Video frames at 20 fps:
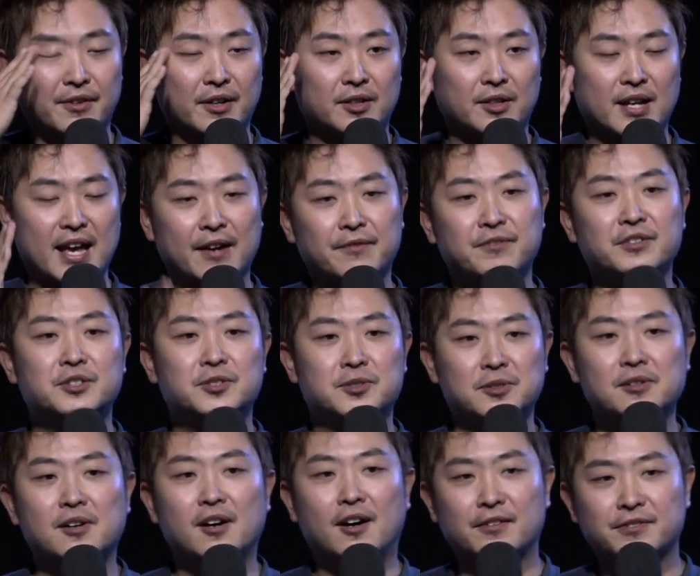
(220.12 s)
ever so
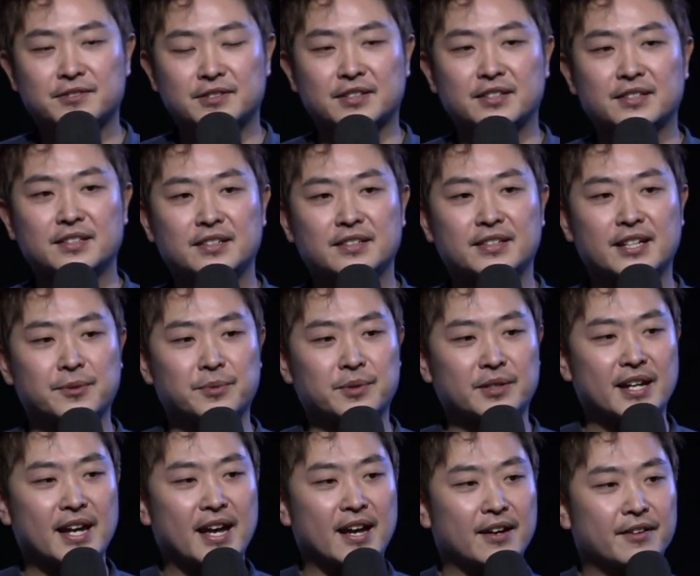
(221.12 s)
often they would
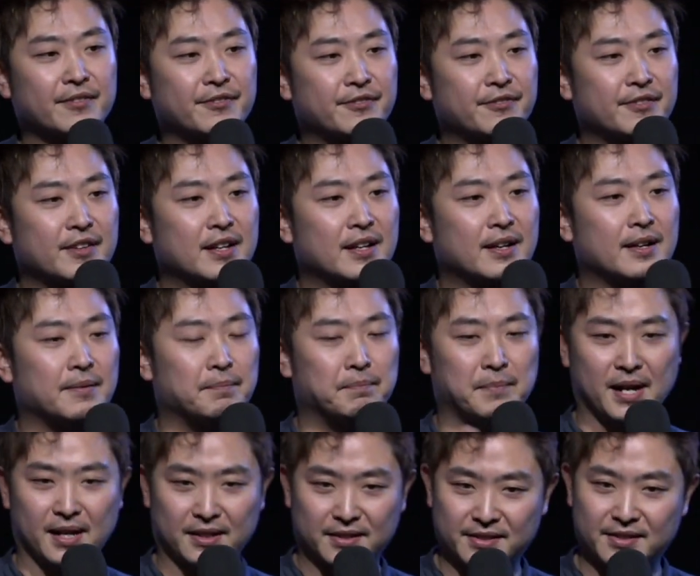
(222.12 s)
have
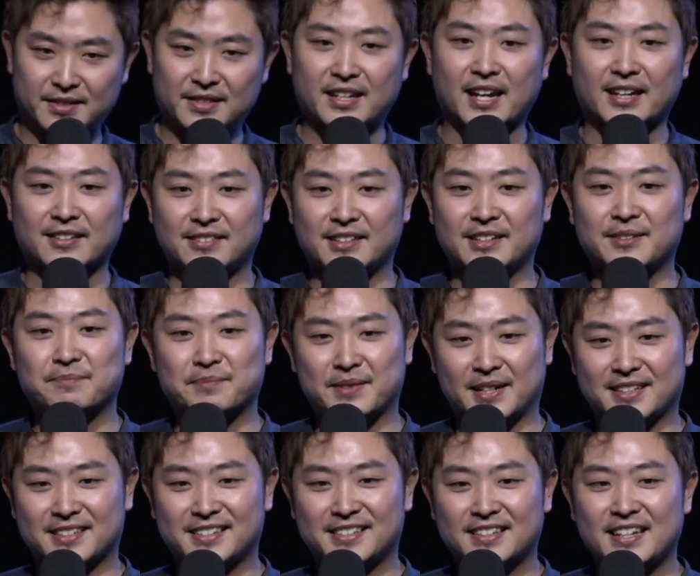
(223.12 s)
mass, Catholic
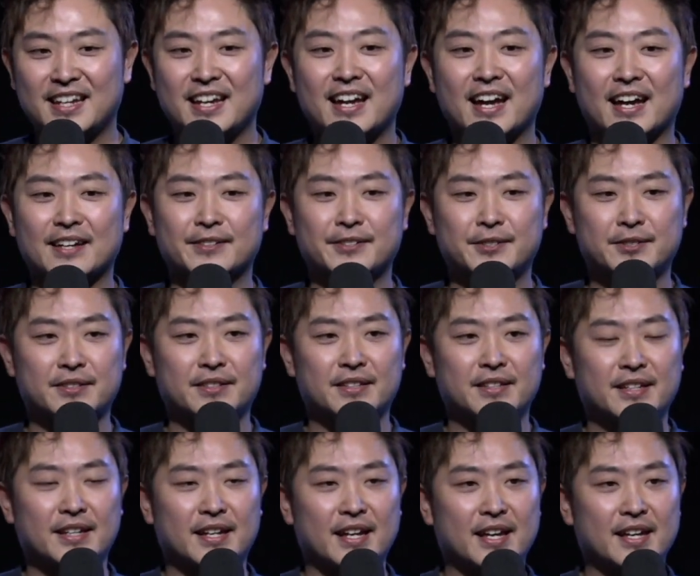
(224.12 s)
mass, and
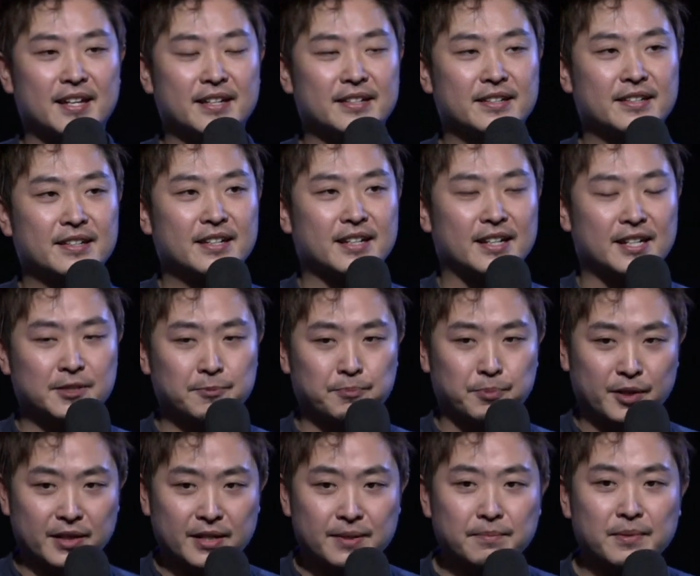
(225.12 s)
it's
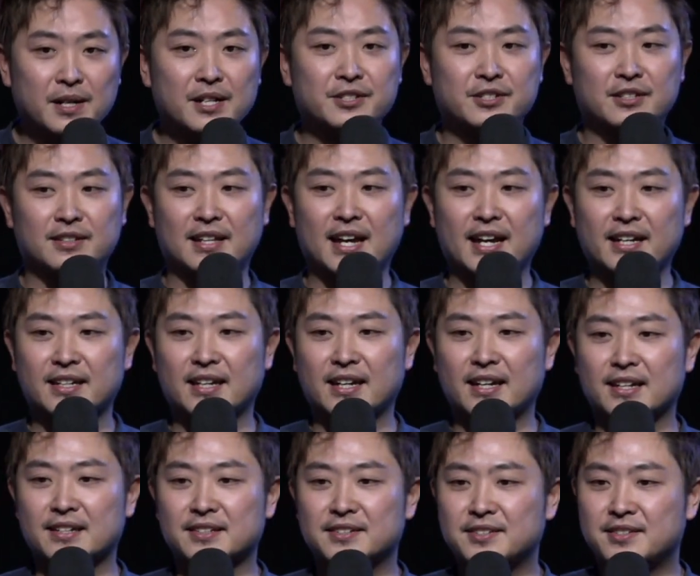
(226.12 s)
pretty much like
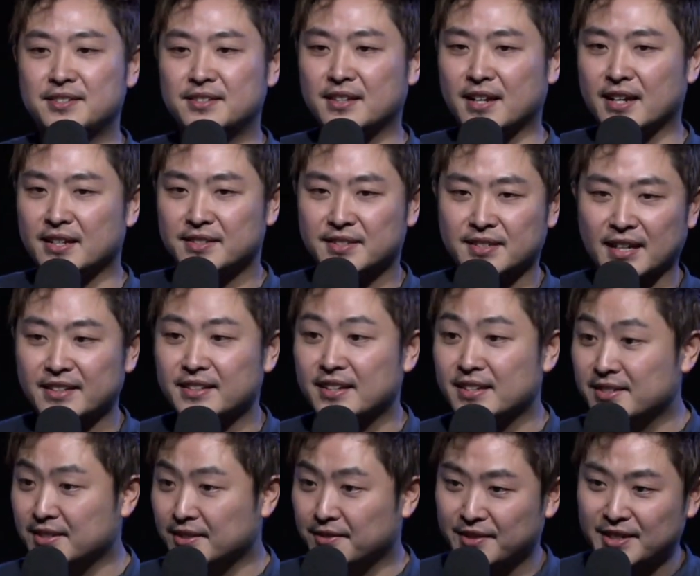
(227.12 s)
a Sunday
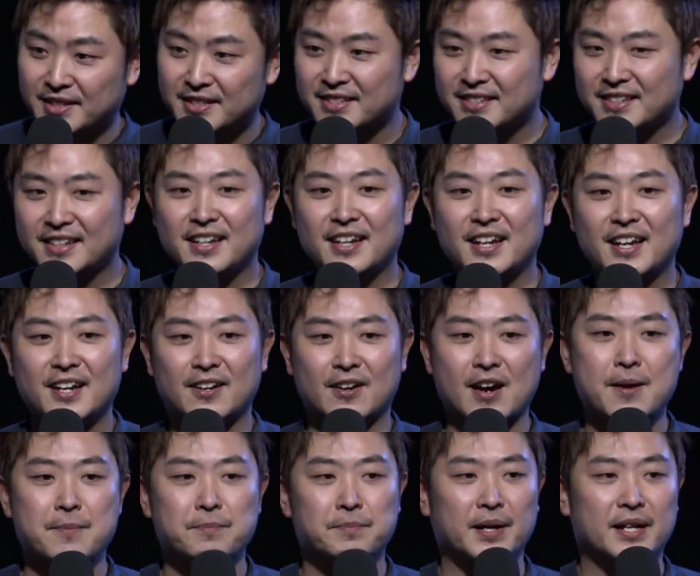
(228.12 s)
service,
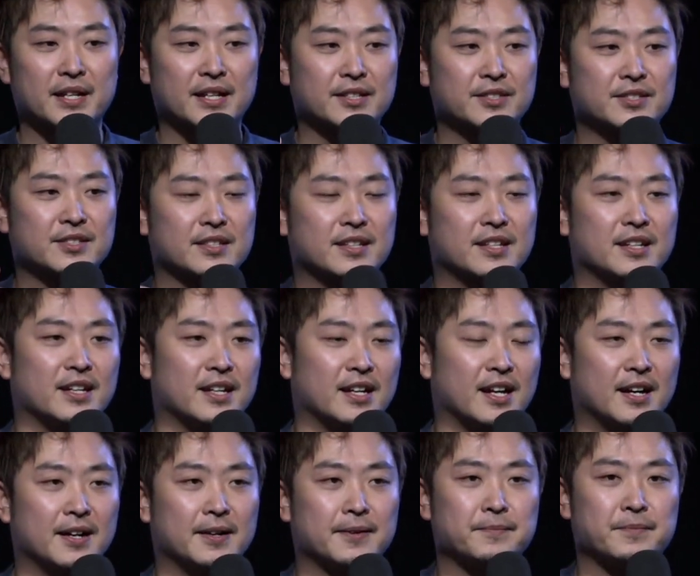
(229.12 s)
right? But it's
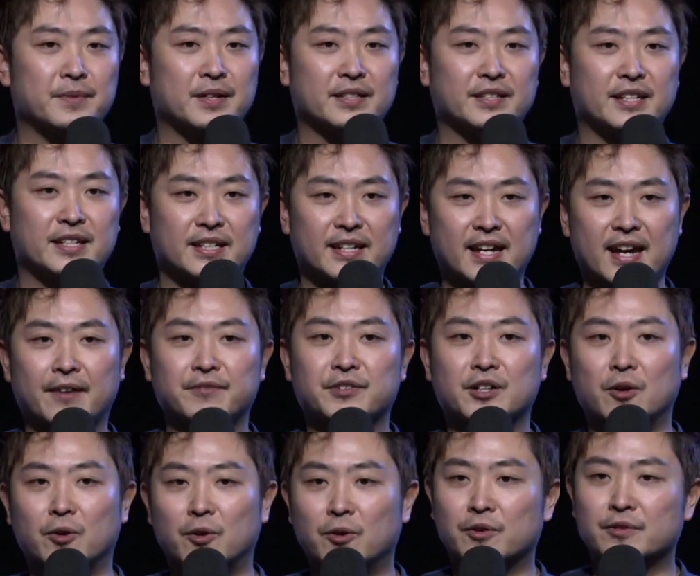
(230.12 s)
they have their
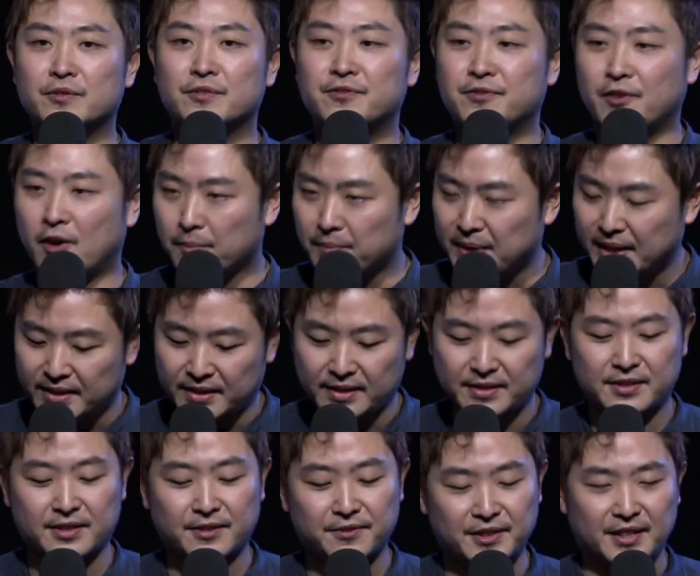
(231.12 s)
own format and
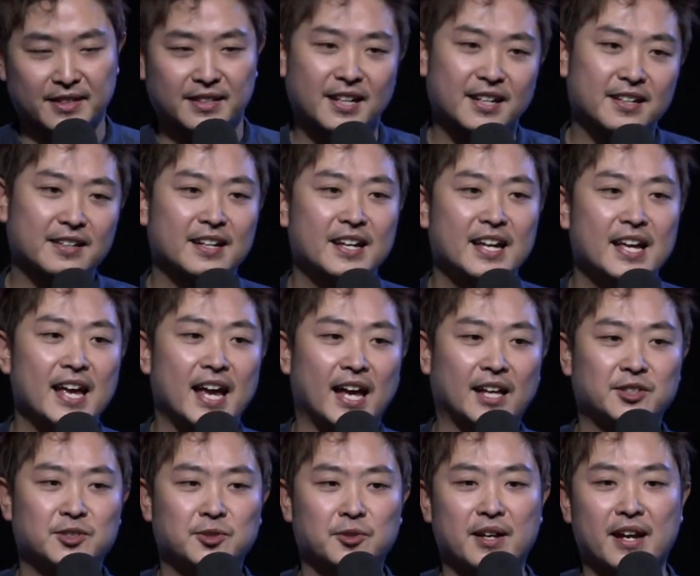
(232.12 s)
stuff like that, and
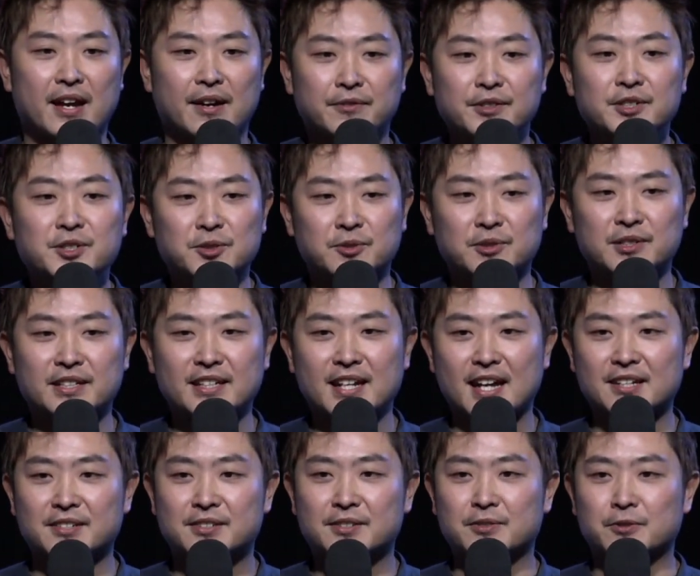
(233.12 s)
so every student
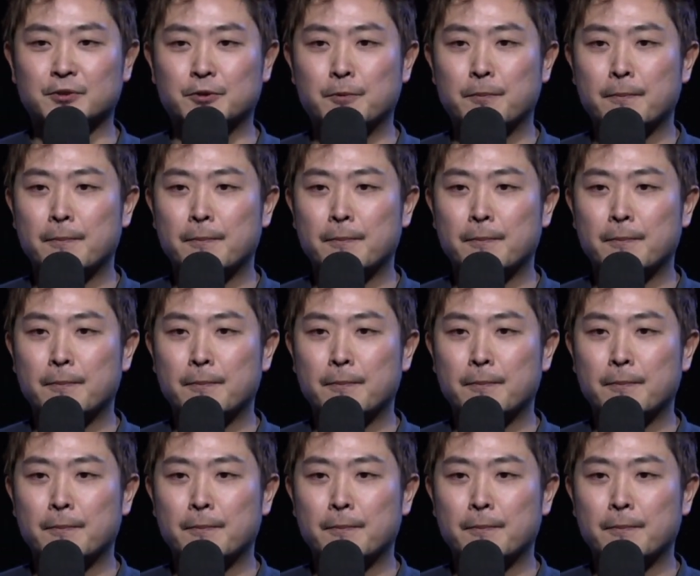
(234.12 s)
has to